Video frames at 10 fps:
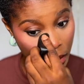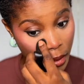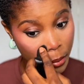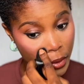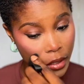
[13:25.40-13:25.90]

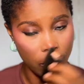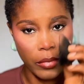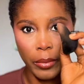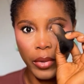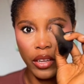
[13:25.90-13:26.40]
I'm using
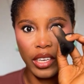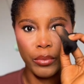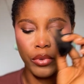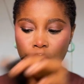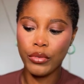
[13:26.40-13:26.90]
my powder
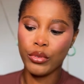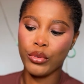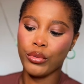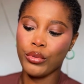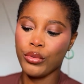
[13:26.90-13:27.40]
puff
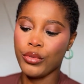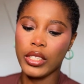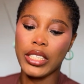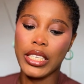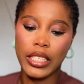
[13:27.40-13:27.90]
to
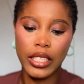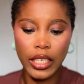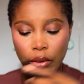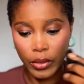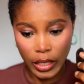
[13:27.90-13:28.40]
set the
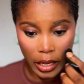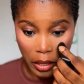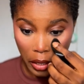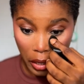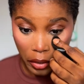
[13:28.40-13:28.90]
under eye
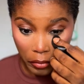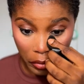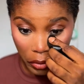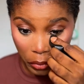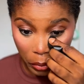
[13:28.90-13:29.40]

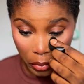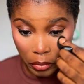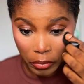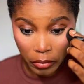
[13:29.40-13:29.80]
very well.